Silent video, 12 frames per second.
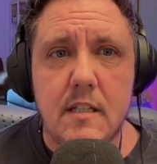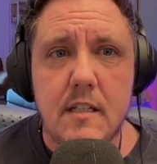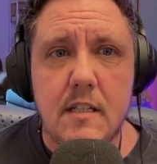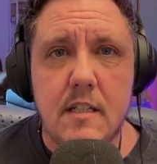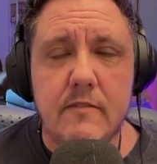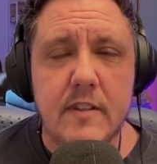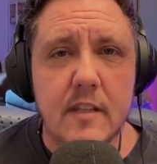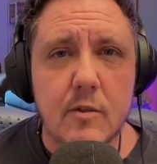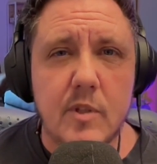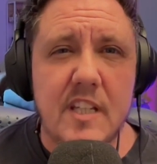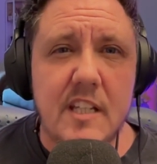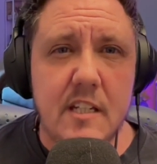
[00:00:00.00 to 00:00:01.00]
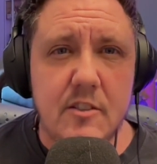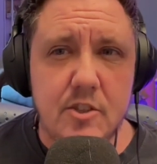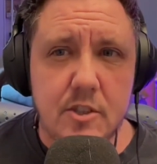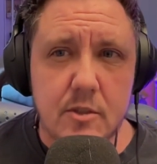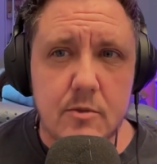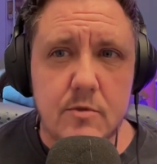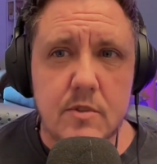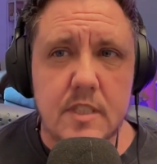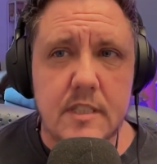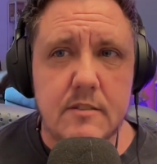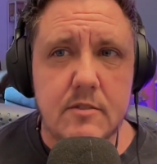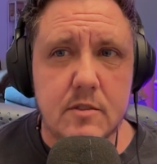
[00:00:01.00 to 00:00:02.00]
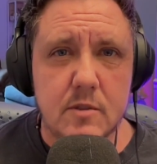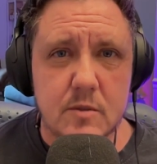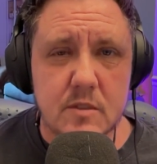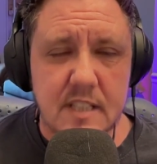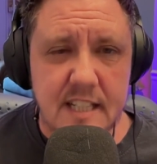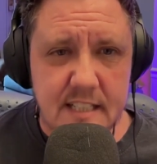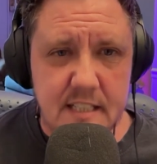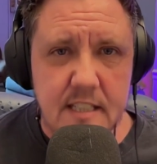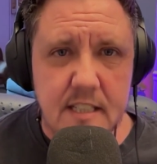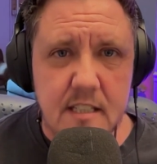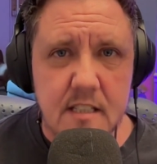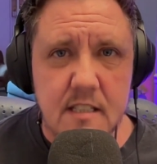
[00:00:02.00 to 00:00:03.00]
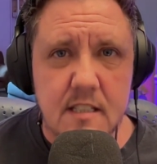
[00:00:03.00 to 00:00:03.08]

even though he chose his soul's ending,